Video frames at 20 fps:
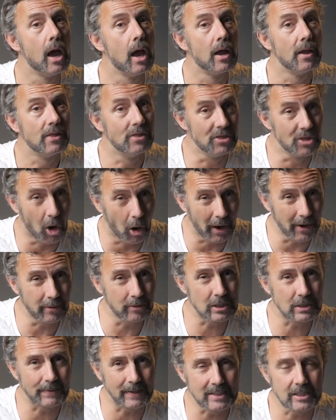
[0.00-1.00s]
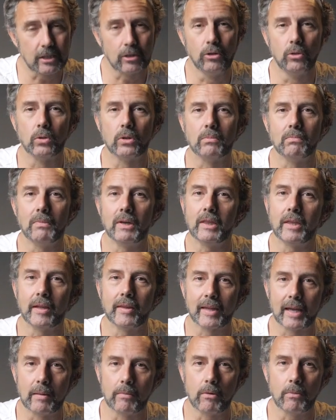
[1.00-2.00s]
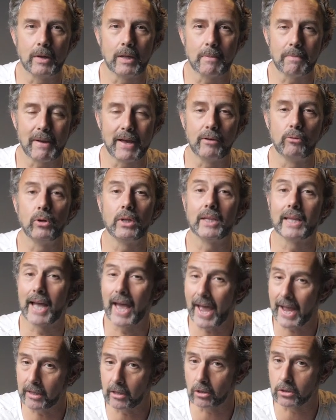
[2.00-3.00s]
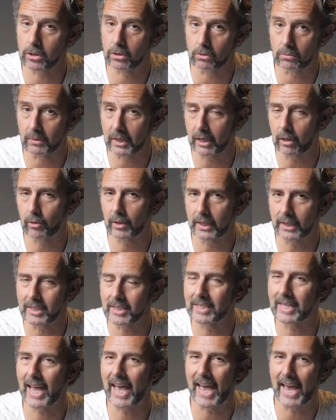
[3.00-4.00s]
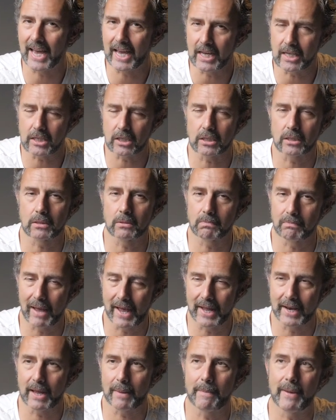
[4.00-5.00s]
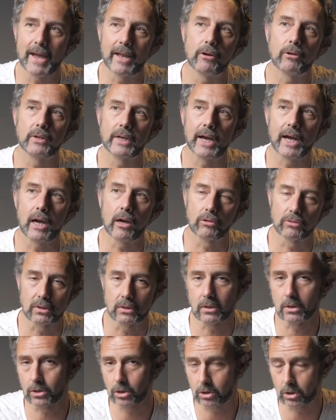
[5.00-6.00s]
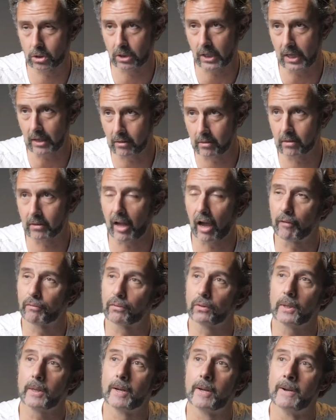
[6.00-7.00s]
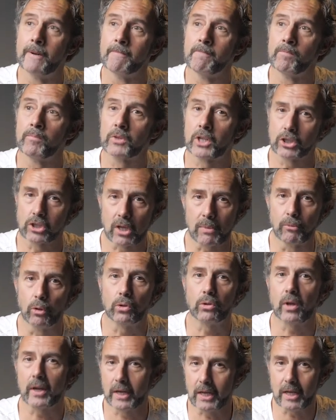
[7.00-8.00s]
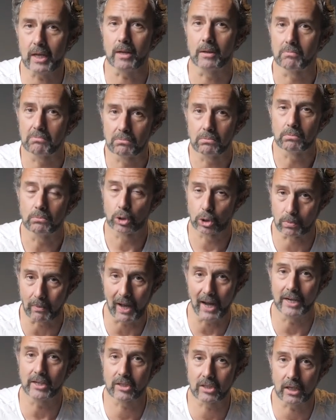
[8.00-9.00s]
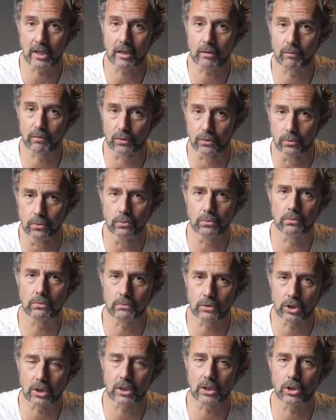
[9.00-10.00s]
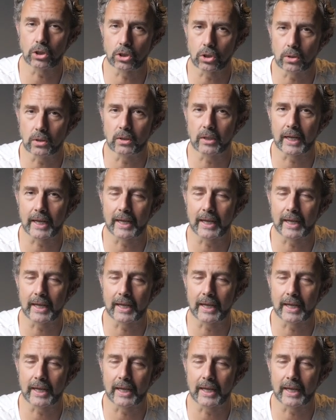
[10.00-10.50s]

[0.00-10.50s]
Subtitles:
anyway, probably from below, and the 5 gears are designed a bit longer, so it will be very pleasant to ride from below. Perfect for beginners or those returning to the sport.